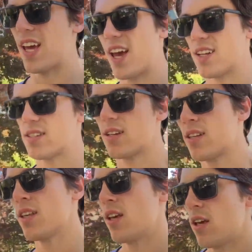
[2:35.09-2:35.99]
And
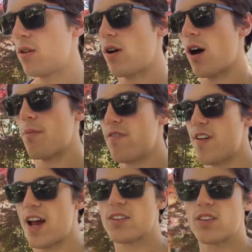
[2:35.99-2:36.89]

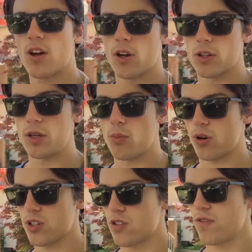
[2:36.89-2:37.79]
fasting on a lean
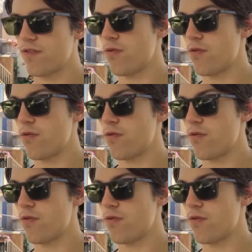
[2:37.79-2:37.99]
bulk is